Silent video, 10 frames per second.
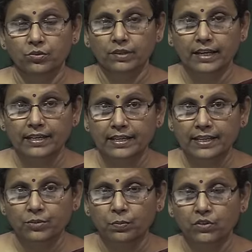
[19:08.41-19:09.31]
get a
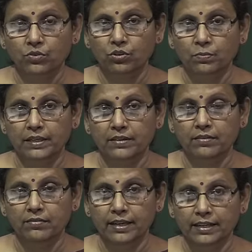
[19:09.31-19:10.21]
response should be
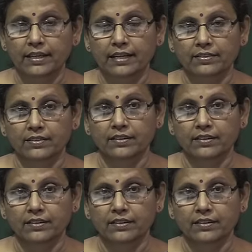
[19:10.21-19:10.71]
very less,